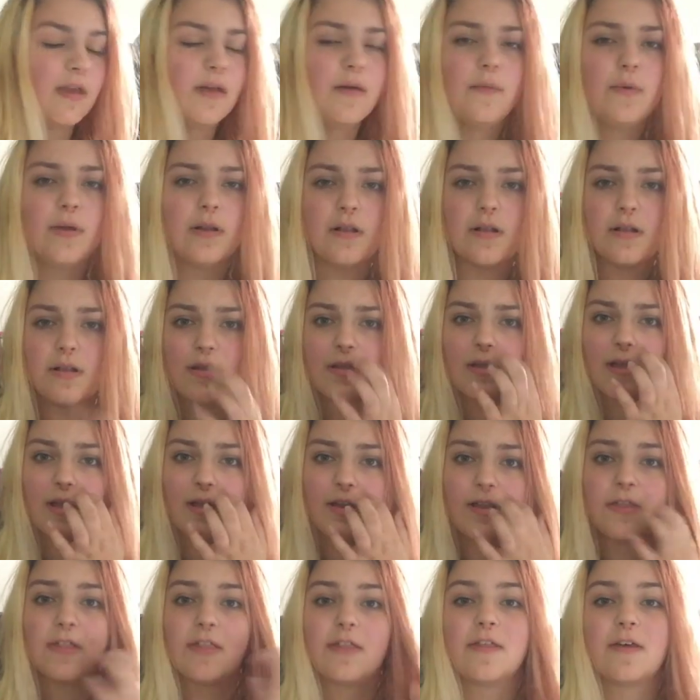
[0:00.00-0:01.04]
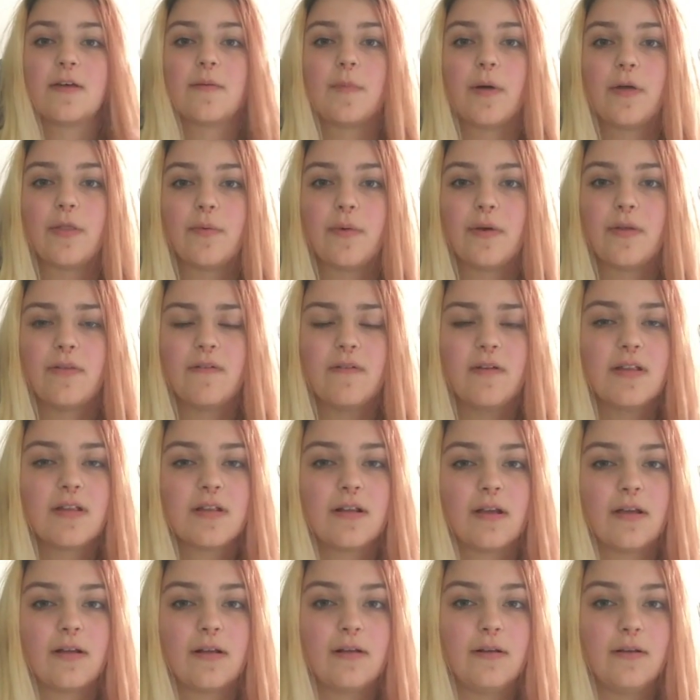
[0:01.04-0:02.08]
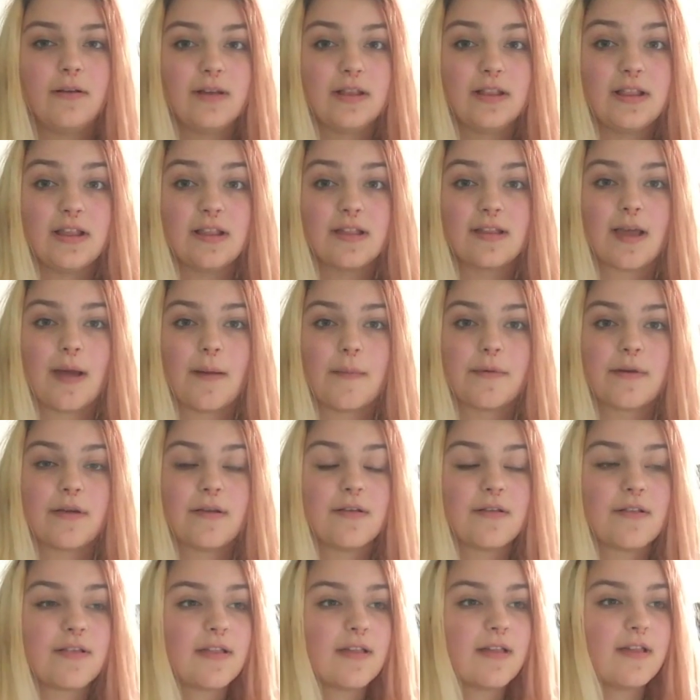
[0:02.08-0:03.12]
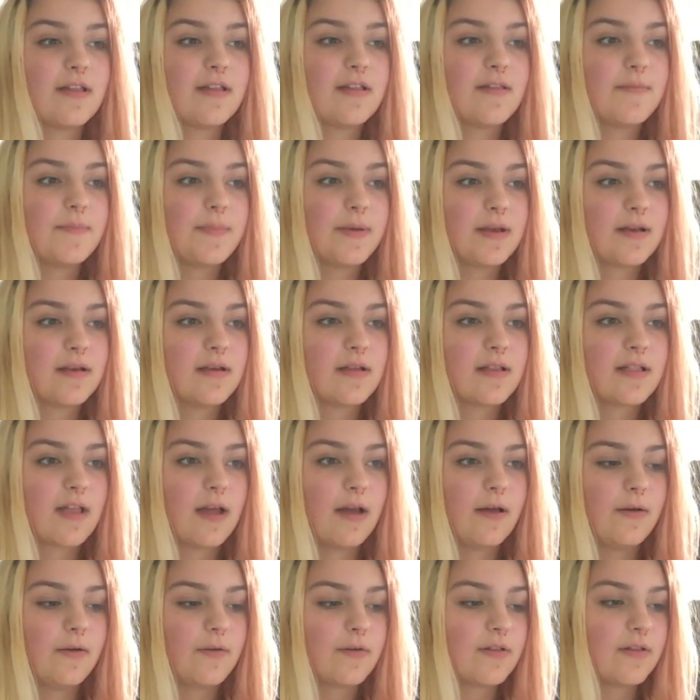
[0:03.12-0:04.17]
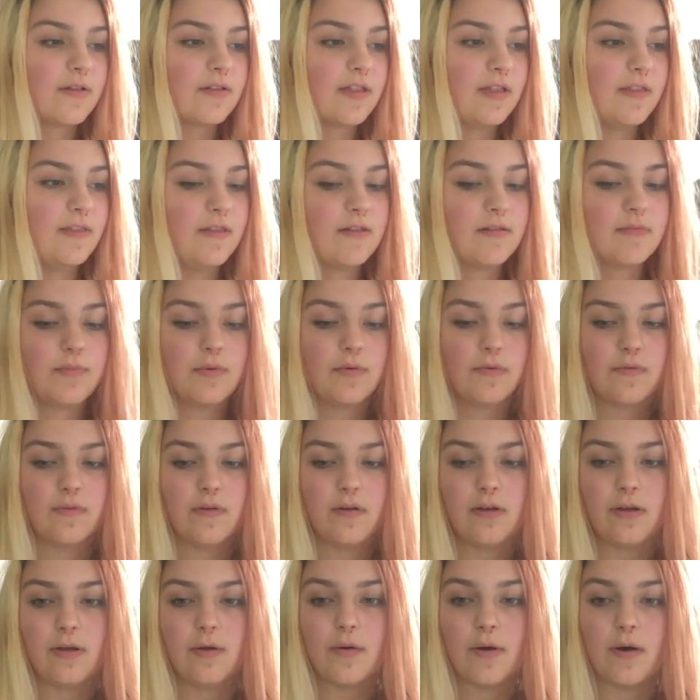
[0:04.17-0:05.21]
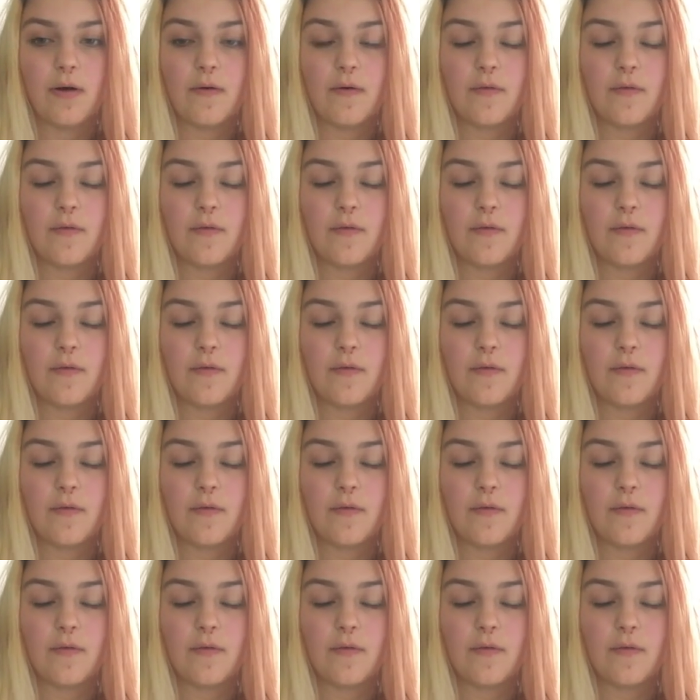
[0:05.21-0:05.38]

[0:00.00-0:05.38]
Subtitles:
which, another thing by the way, the reason I included these captions is because I also sent this portfolio